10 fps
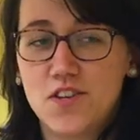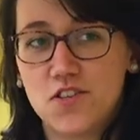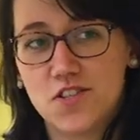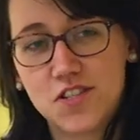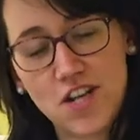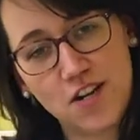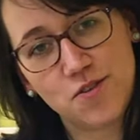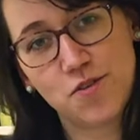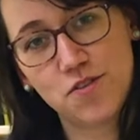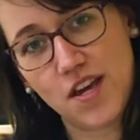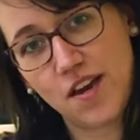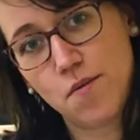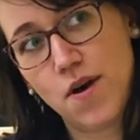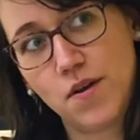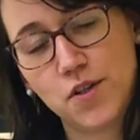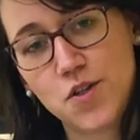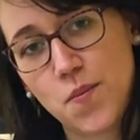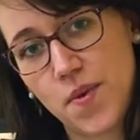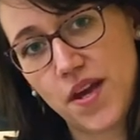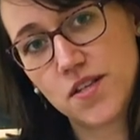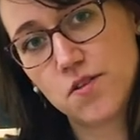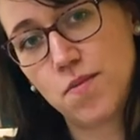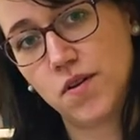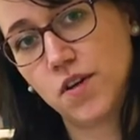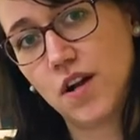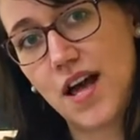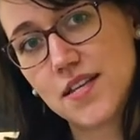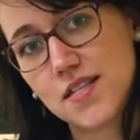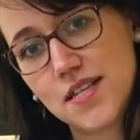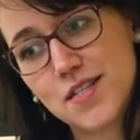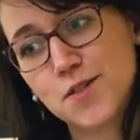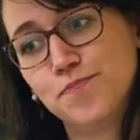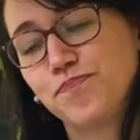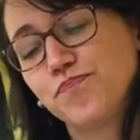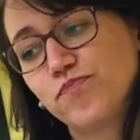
just start to think about the topics, about the classes